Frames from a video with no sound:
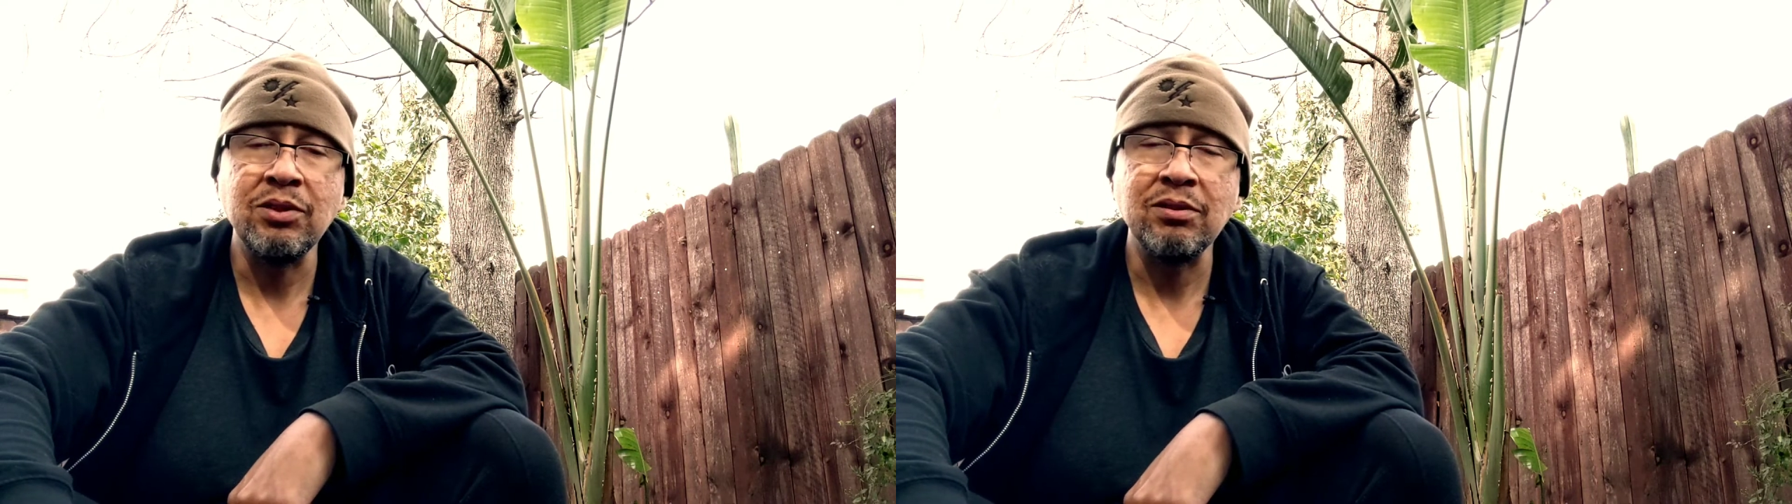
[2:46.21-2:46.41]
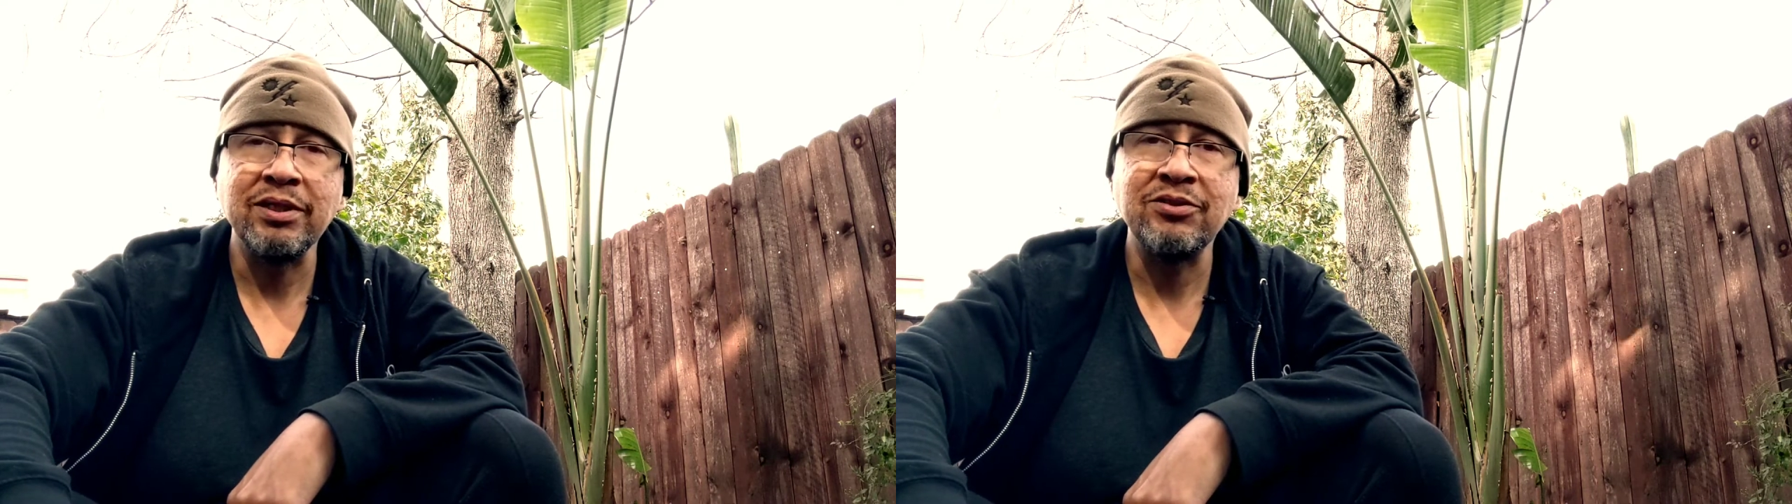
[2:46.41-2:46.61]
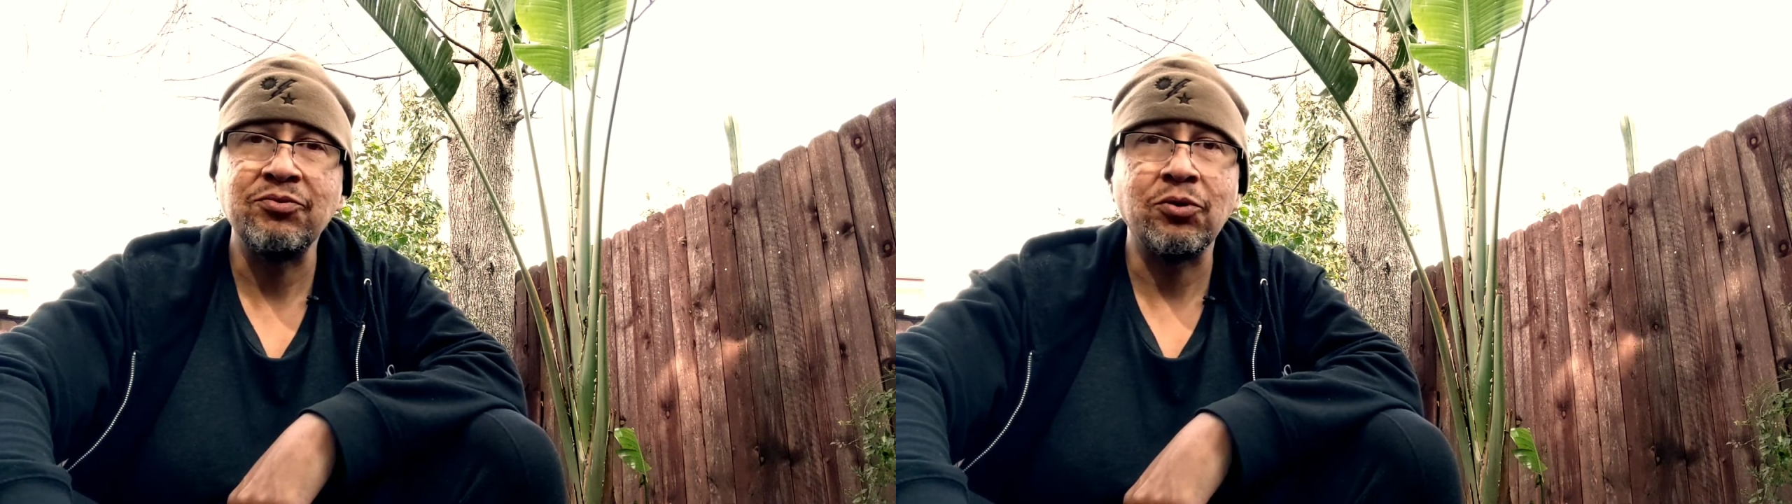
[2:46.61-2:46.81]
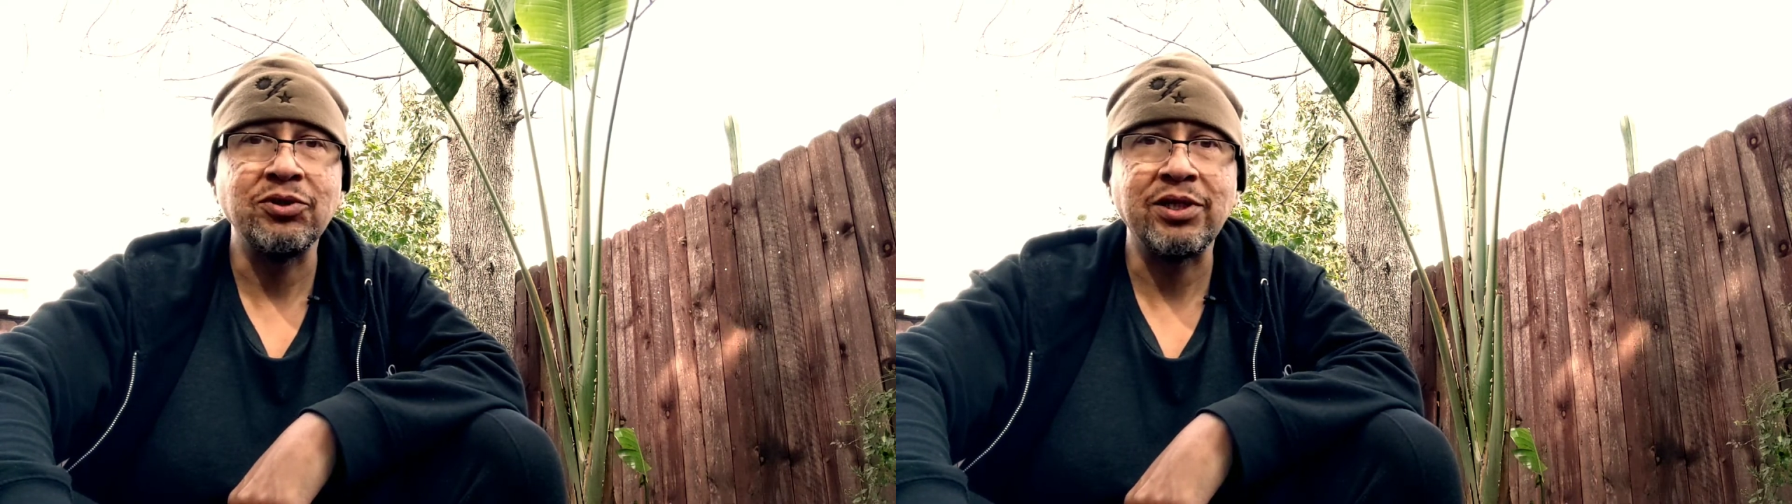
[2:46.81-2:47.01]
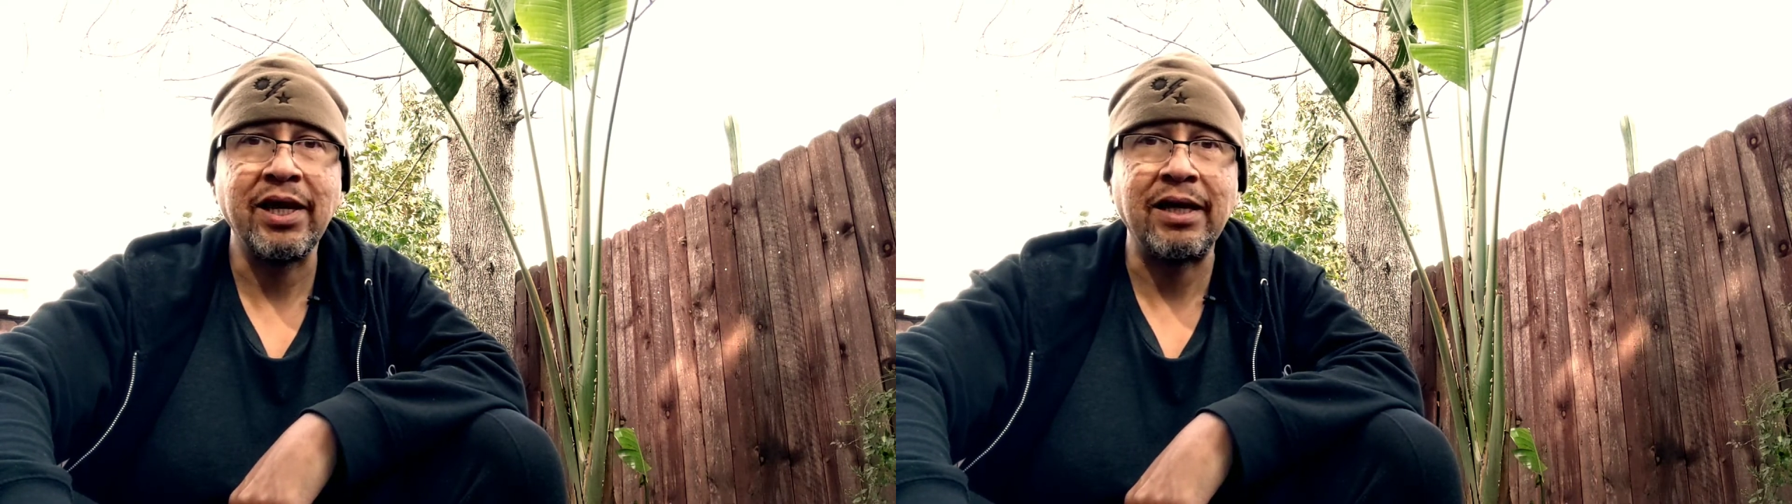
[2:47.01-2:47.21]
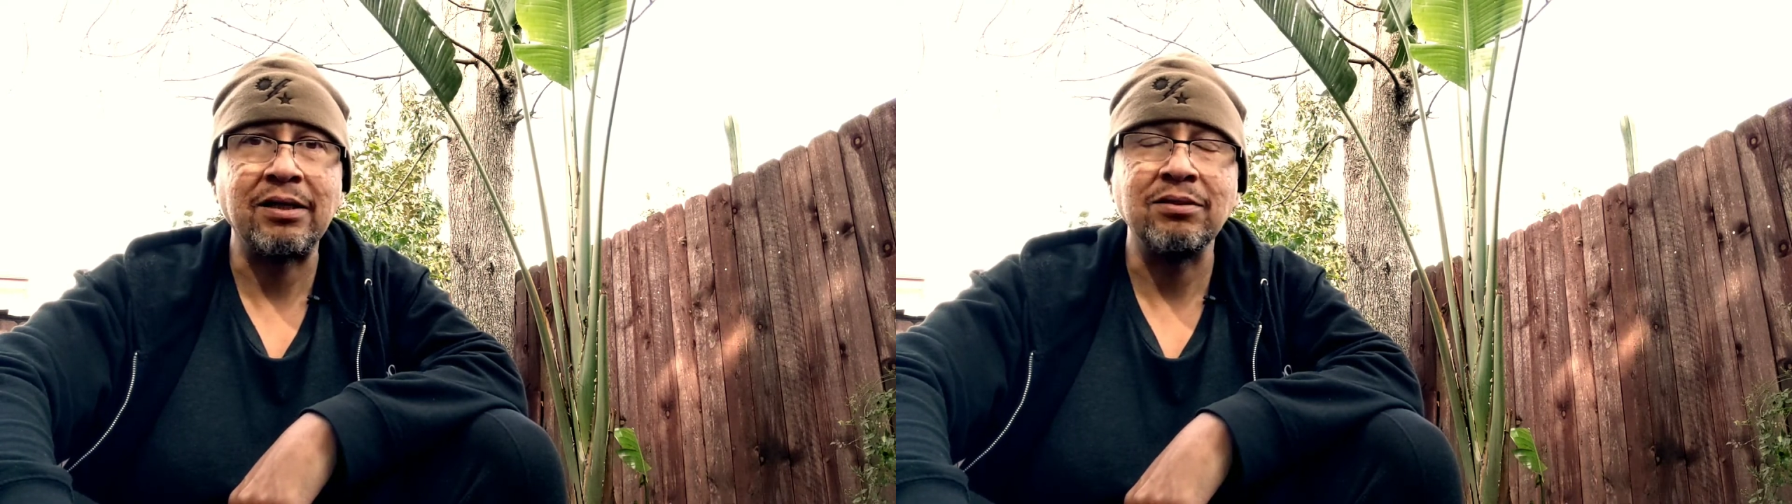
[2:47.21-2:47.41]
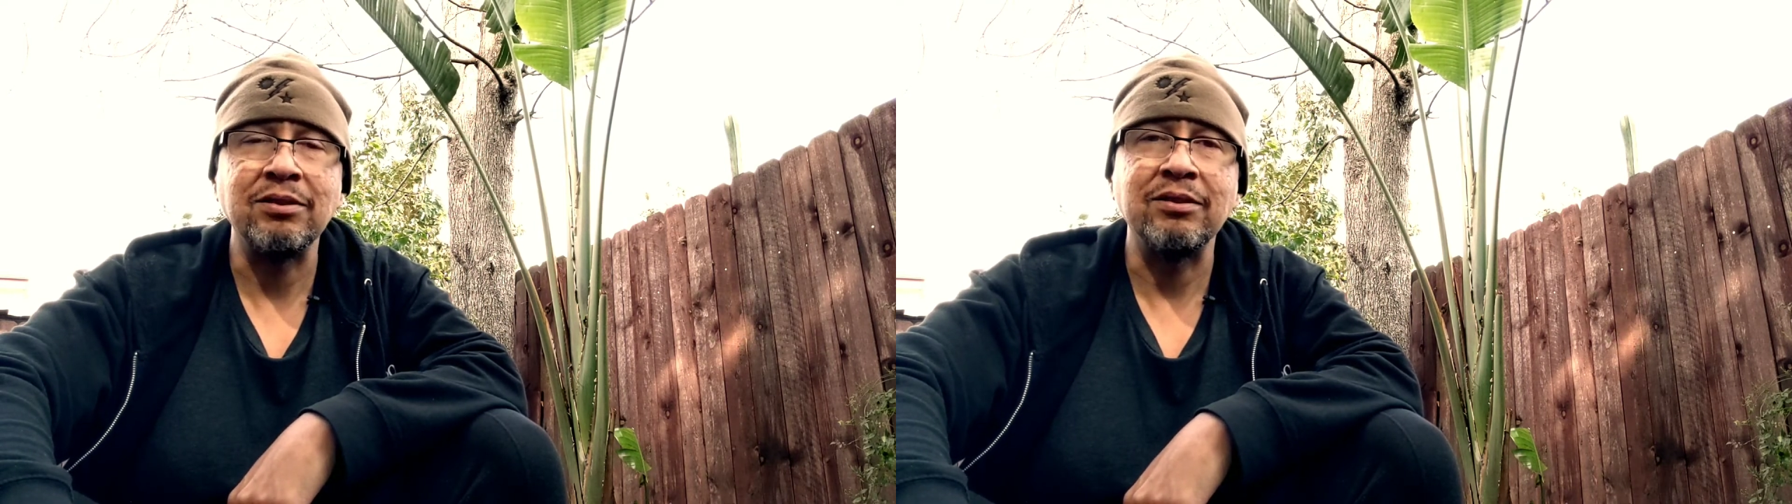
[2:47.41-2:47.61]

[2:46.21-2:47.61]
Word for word: Unless, of course, it can.